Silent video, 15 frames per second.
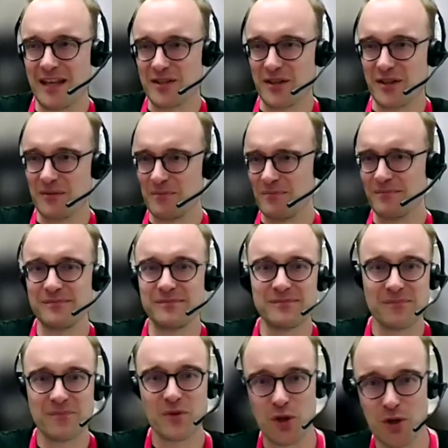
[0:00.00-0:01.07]
there's
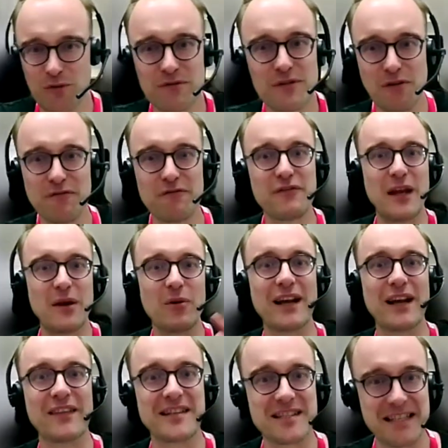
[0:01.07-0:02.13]
you feel
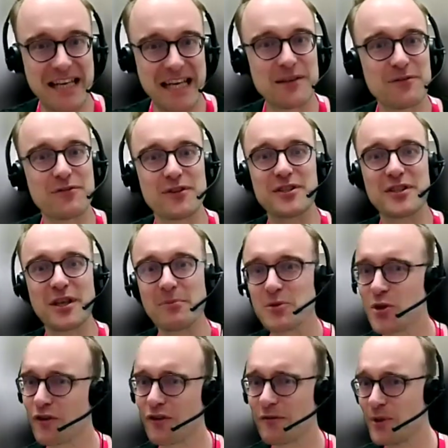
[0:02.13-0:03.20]
like there's a need for
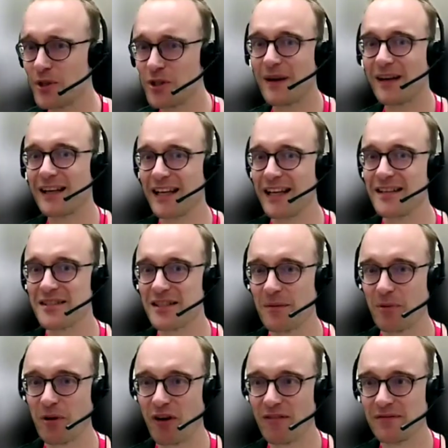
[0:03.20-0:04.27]
some sort of pushback against
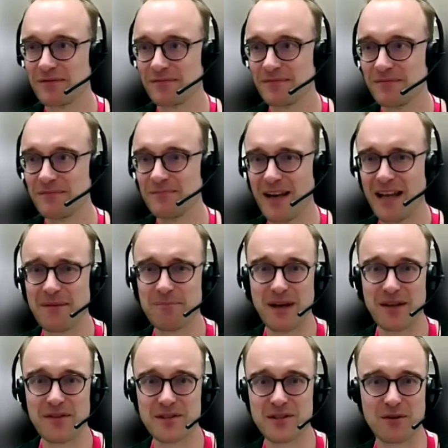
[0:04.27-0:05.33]
some kind of
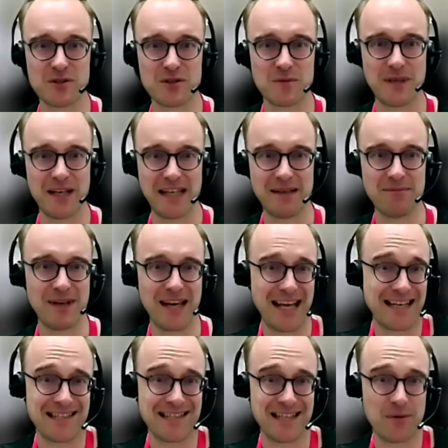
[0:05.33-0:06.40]
methods are ultimately
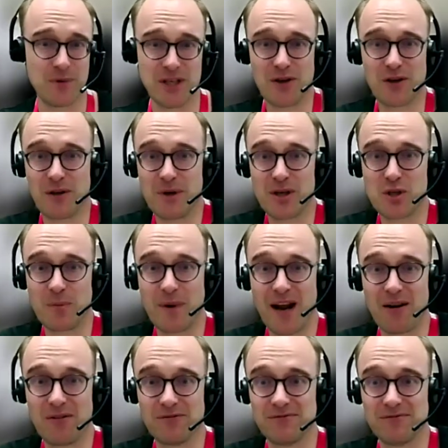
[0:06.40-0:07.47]
lazy, we don't know much
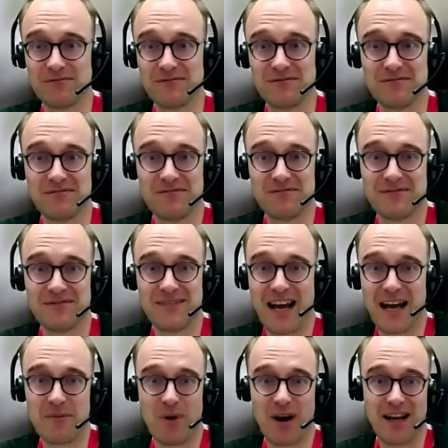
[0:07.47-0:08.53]
about,
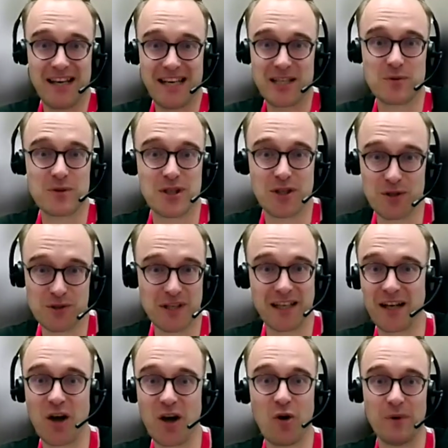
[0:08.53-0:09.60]
and might lead to us
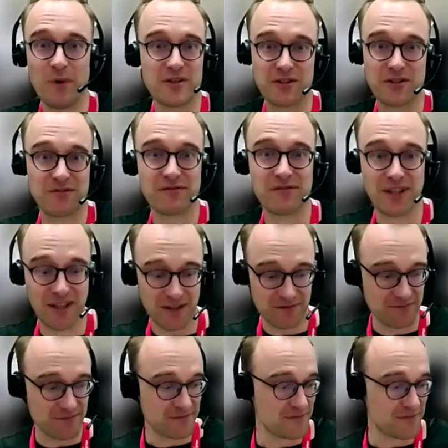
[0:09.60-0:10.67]
losing a whole bunch of
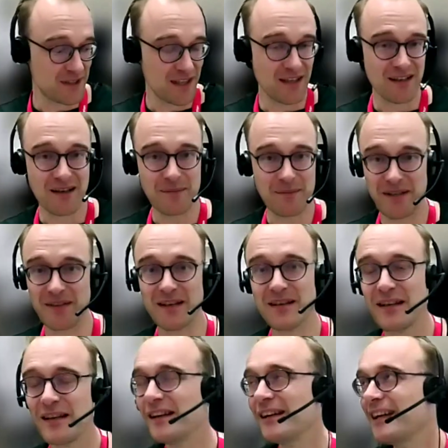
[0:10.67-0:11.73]
mean,
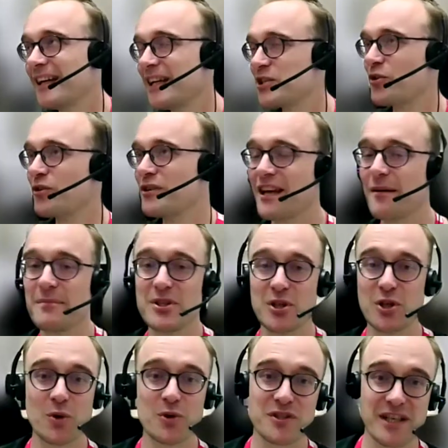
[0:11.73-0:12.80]
historians have been
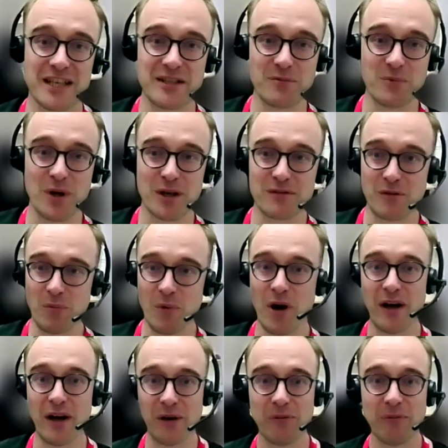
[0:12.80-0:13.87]
doing quantitative work for a
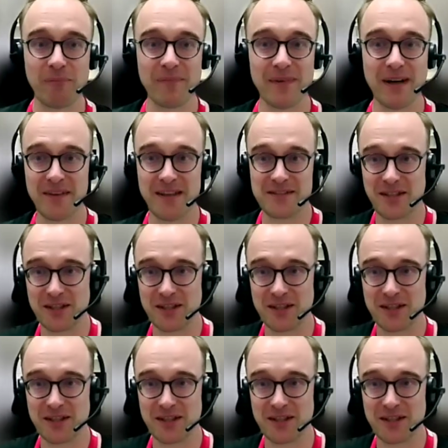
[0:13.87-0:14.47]
while, and